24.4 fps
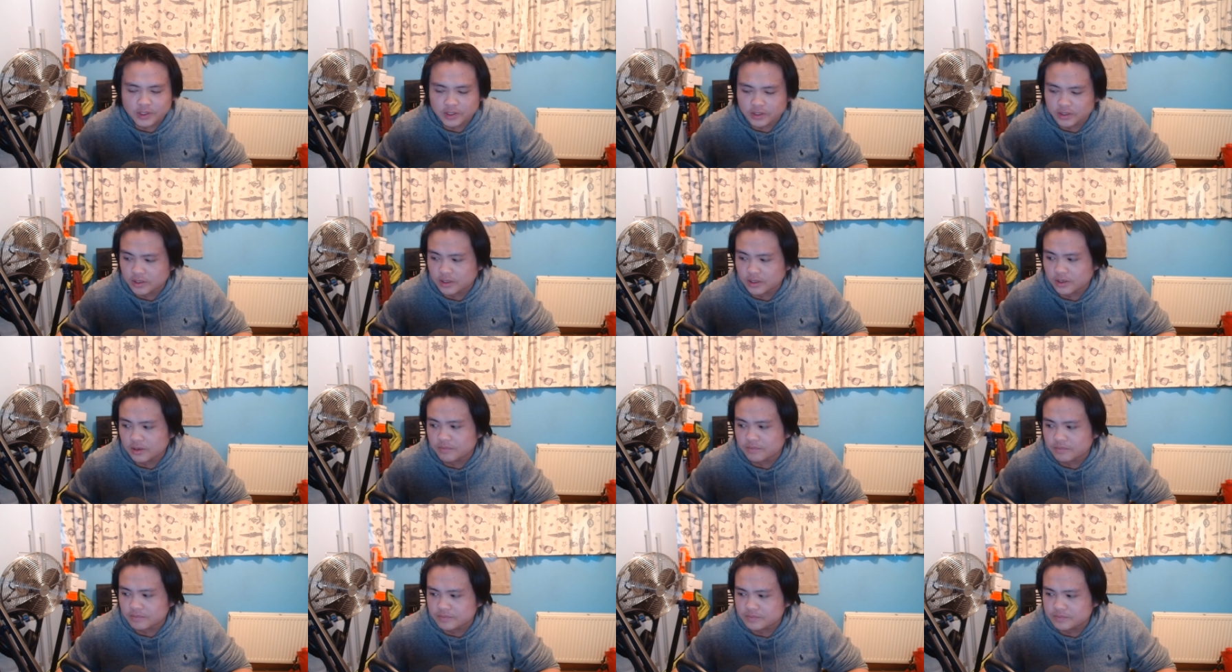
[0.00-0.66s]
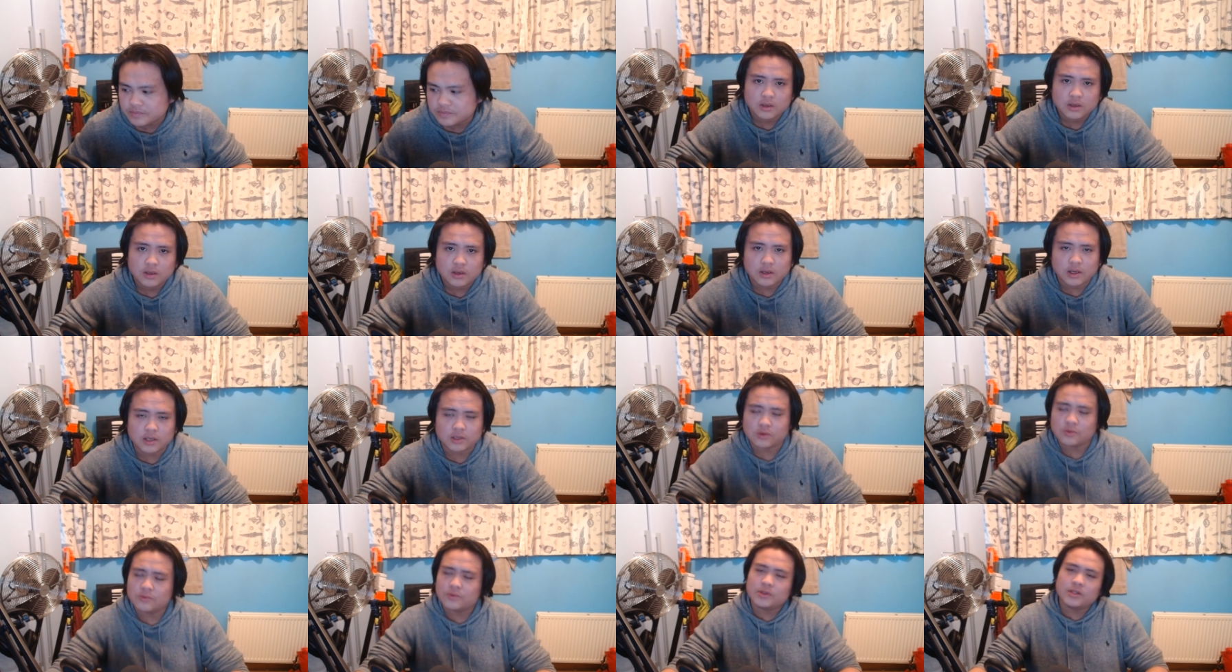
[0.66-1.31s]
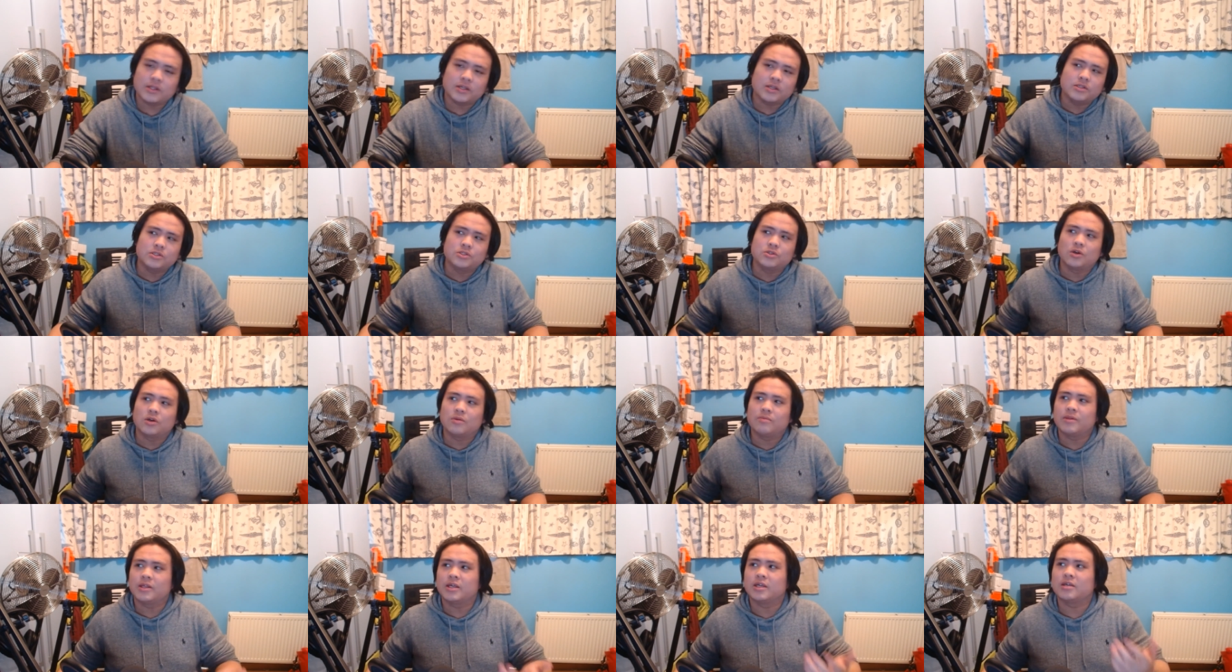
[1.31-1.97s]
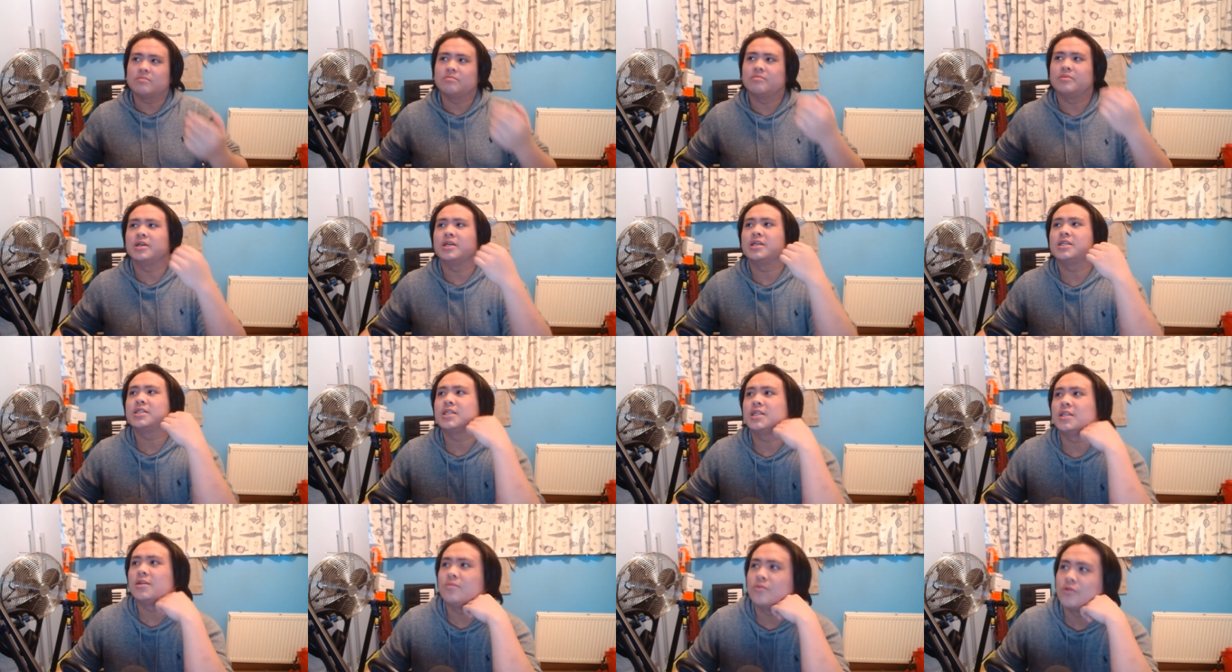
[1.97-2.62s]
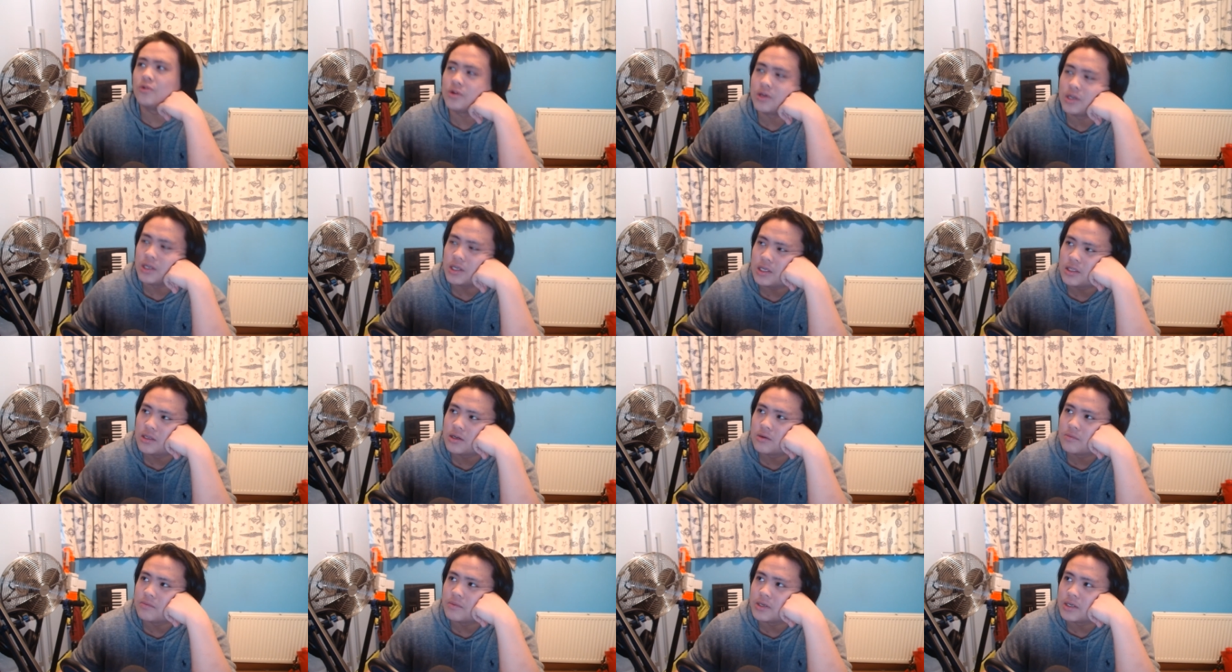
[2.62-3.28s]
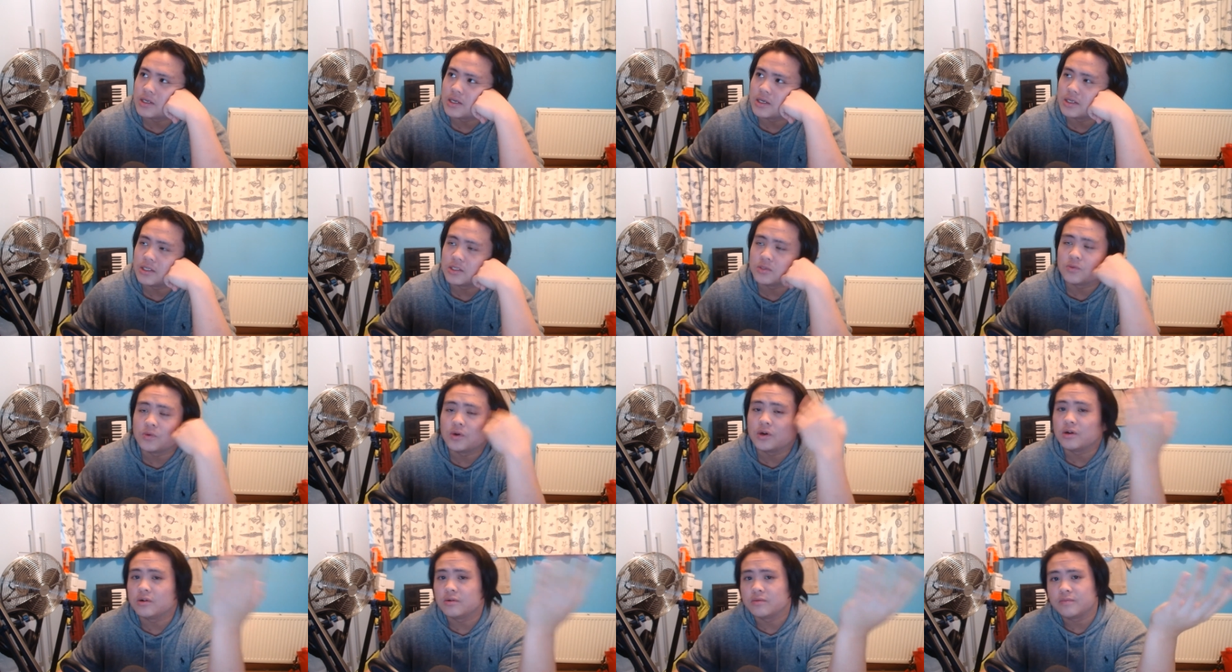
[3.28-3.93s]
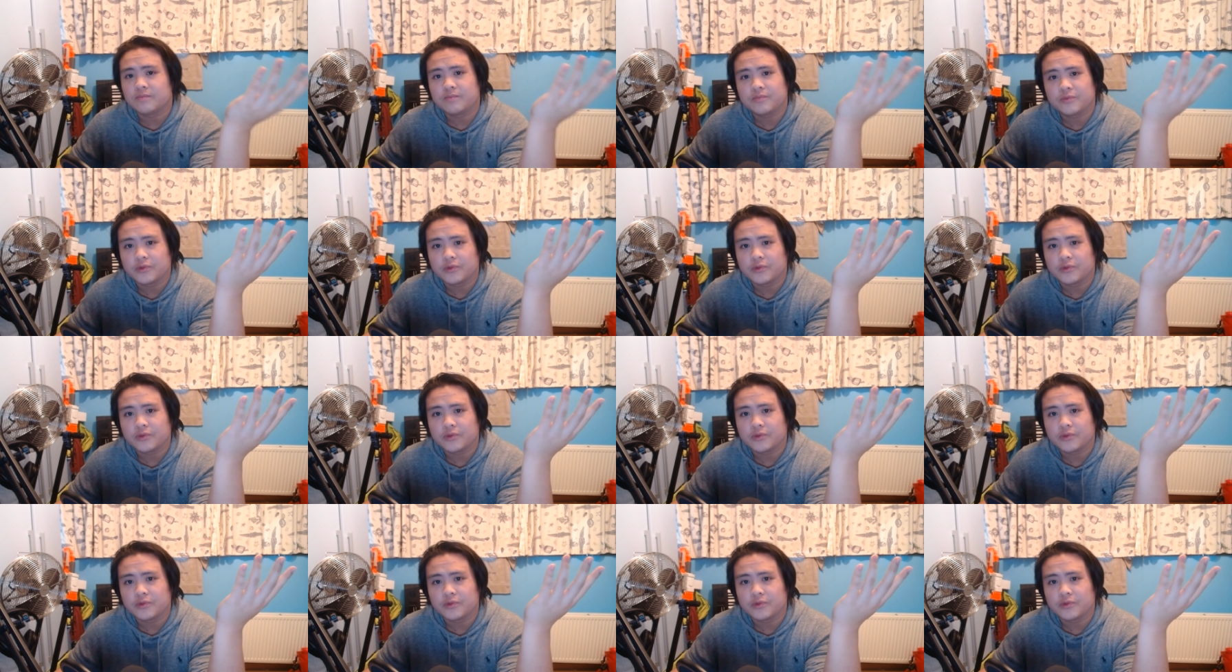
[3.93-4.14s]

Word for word: um, I don't really enjoy playing bass anymore either because, well,